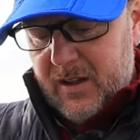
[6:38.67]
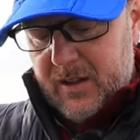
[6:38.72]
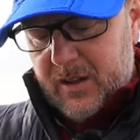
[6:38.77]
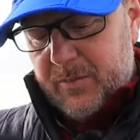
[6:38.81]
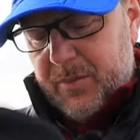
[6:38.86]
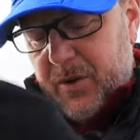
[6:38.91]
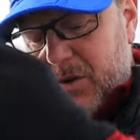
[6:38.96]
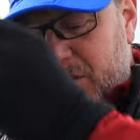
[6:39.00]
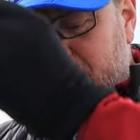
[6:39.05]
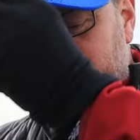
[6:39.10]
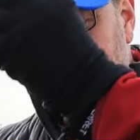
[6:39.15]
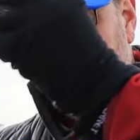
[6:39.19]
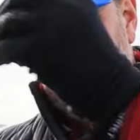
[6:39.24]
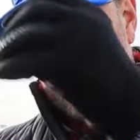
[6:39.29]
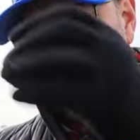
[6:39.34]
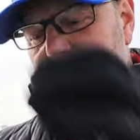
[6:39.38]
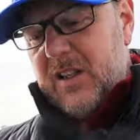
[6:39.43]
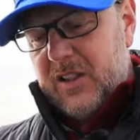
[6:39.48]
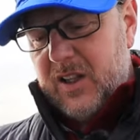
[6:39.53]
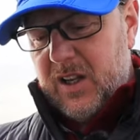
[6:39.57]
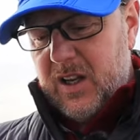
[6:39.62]
the beauty with
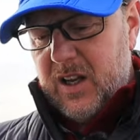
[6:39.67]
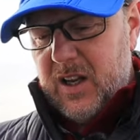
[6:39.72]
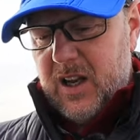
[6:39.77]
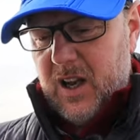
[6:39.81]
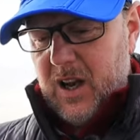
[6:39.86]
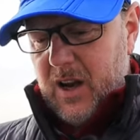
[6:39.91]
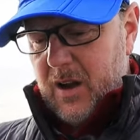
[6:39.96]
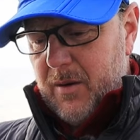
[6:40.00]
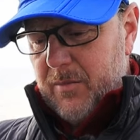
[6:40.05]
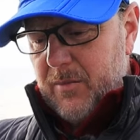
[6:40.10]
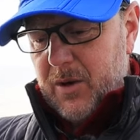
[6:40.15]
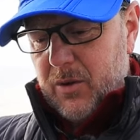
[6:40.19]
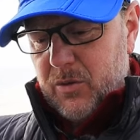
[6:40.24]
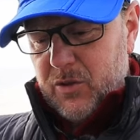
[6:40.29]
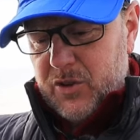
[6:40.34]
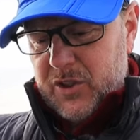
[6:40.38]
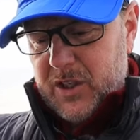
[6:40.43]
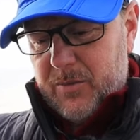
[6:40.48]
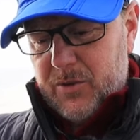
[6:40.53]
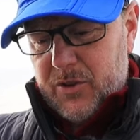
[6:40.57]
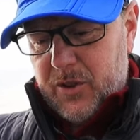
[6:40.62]
these um, little
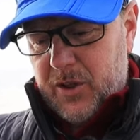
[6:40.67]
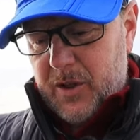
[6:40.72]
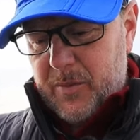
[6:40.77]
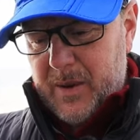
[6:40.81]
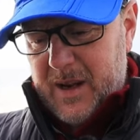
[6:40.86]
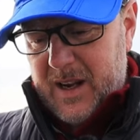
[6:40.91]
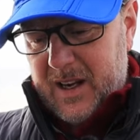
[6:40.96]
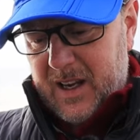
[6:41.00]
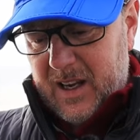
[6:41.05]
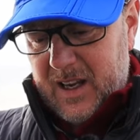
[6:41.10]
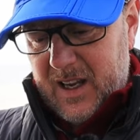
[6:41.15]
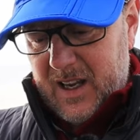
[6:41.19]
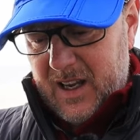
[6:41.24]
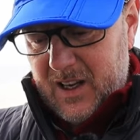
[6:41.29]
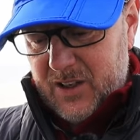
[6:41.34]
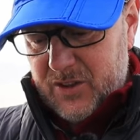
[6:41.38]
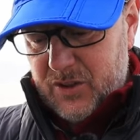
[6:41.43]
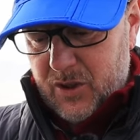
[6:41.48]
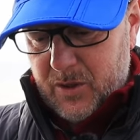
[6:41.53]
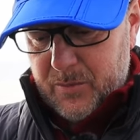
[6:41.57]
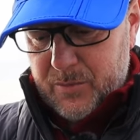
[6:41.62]
zips on the back
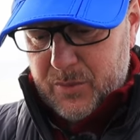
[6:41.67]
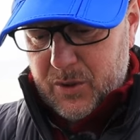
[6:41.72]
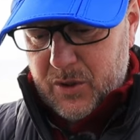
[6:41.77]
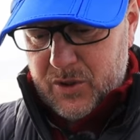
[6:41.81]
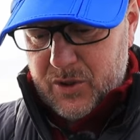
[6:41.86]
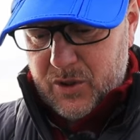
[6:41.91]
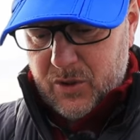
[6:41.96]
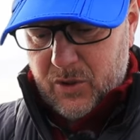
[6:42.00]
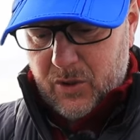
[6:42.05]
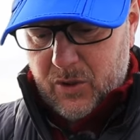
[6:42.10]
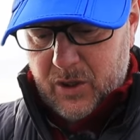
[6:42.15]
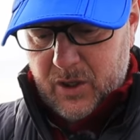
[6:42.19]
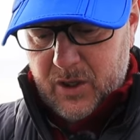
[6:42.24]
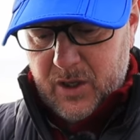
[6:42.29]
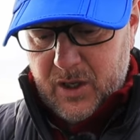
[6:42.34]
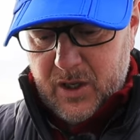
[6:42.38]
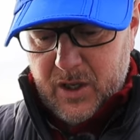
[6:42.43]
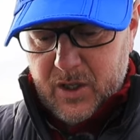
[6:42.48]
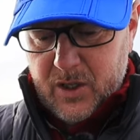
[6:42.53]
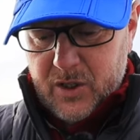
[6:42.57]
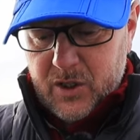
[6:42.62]
is you can put your
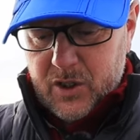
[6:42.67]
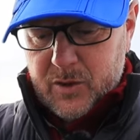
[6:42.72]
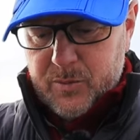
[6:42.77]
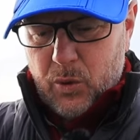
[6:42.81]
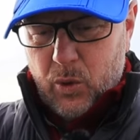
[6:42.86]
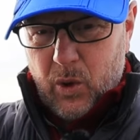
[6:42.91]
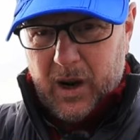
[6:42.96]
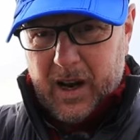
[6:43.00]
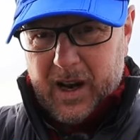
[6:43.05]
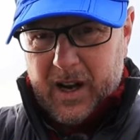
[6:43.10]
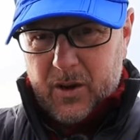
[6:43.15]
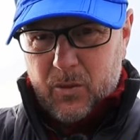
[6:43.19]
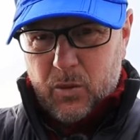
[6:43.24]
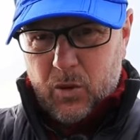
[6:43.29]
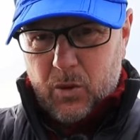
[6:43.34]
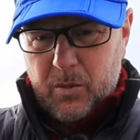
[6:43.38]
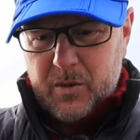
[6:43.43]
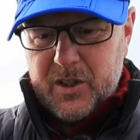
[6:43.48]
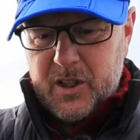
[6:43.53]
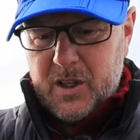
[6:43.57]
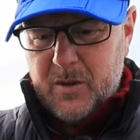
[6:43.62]
small hand
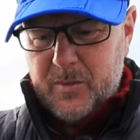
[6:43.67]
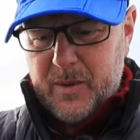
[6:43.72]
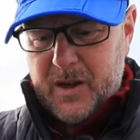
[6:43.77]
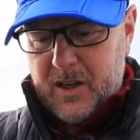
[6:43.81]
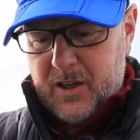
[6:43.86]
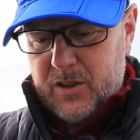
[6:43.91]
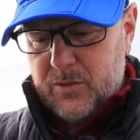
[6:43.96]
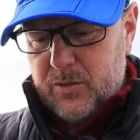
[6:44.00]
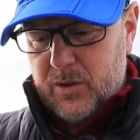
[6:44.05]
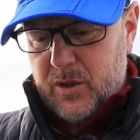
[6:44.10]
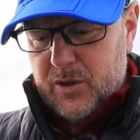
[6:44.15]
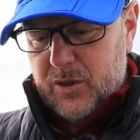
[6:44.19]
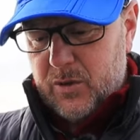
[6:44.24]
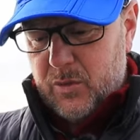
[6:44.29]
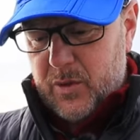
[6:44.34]
warmers in the back as well.